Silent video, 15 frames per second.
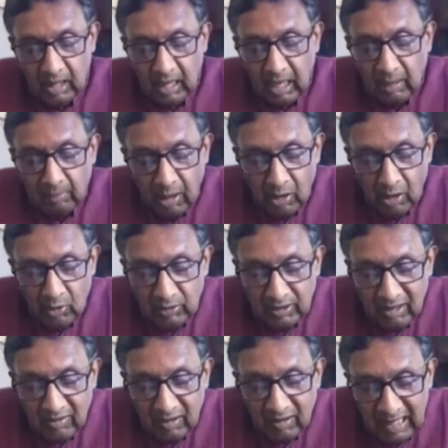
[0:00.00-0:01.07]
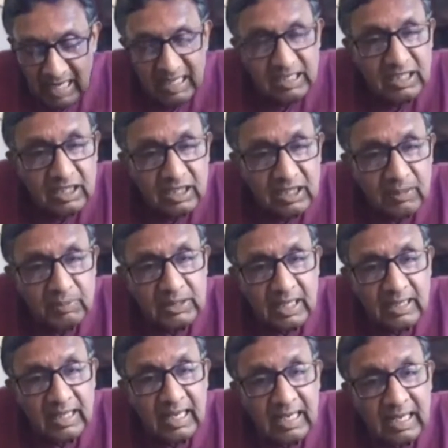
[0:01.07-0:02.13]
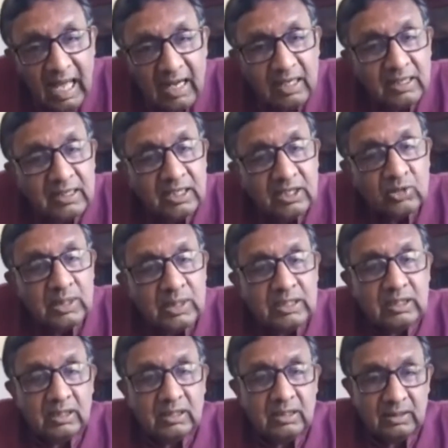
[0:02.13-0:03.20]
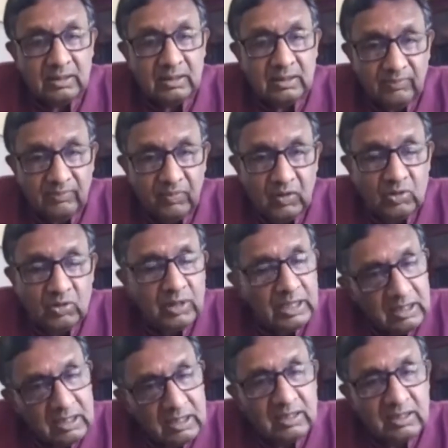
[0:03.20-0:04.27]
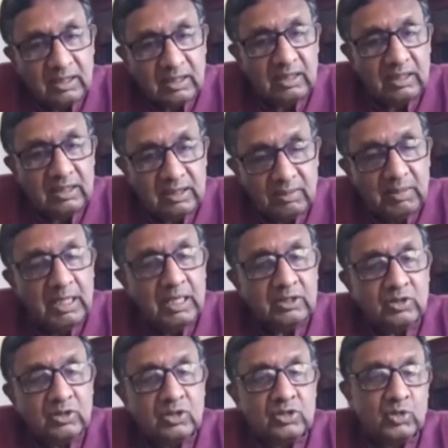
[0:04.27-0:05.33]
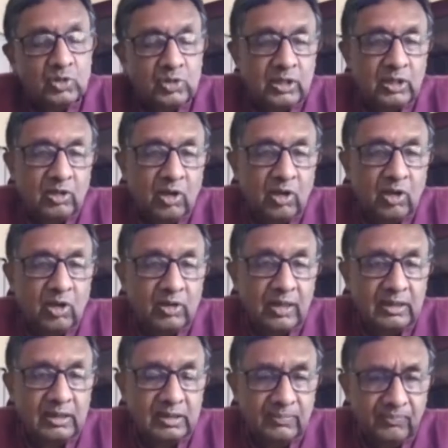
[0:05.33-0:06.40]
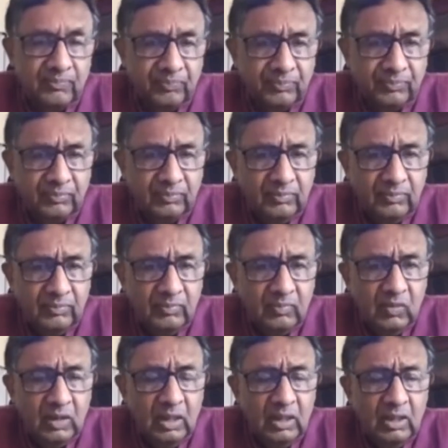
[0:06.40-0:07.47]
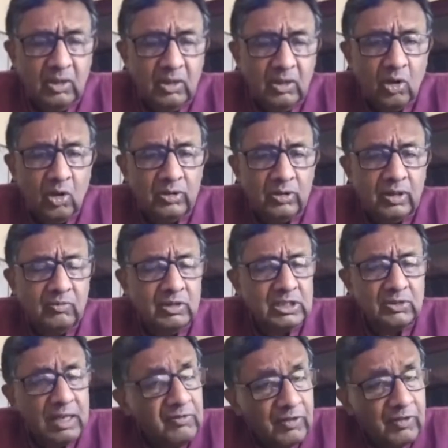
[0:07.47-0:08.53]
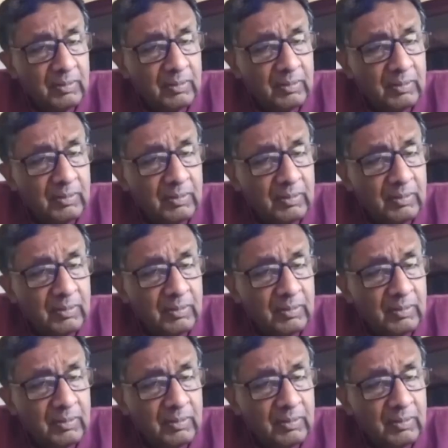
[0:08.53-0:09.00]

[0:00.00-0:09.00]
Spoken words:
about the relationships that they guarantee to each other. So it is similar to the social contract doctrine, which is very familiar.